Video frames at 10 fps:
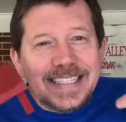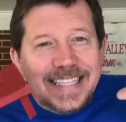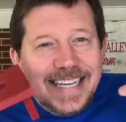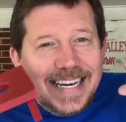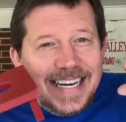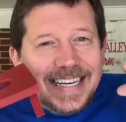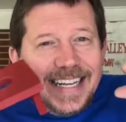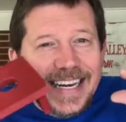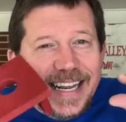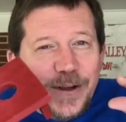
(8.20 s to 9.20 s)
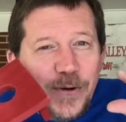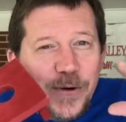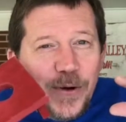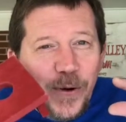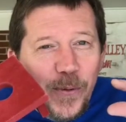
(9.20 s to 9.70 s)
Teeny, teeny
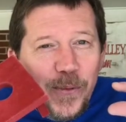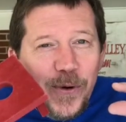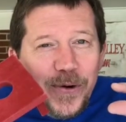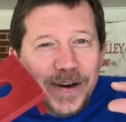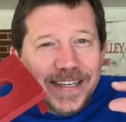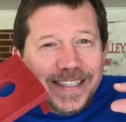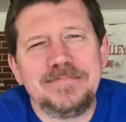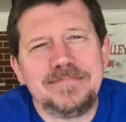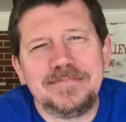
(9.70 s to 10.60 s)
cornhole boards.